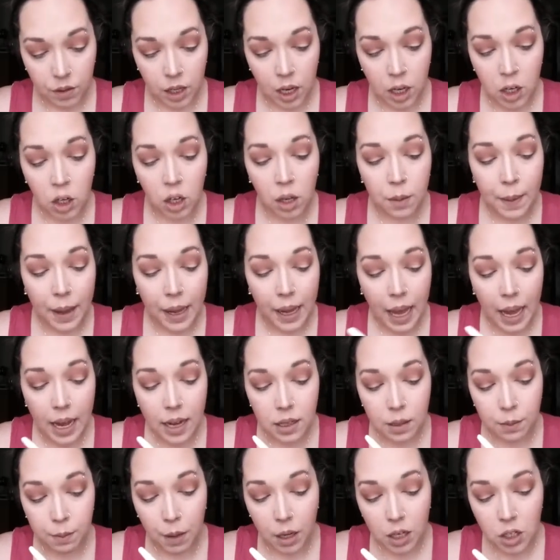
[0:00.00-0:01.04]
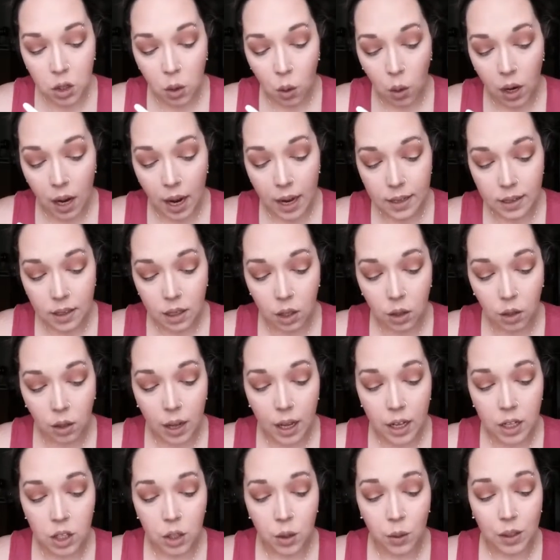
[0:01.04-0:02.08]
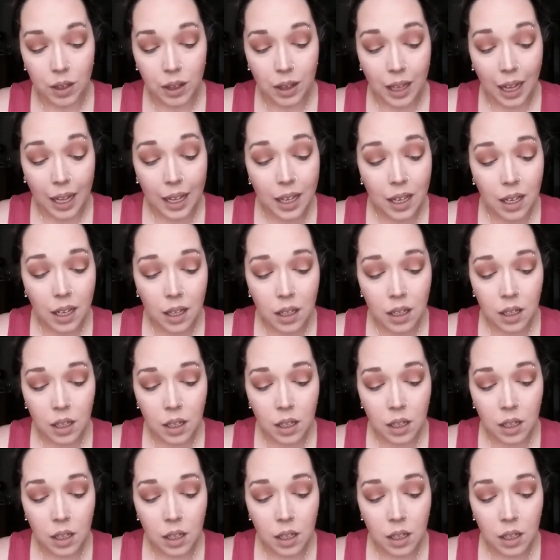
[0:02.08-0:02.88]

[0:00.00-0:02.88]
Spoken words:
And you can make as much or as little as you would like.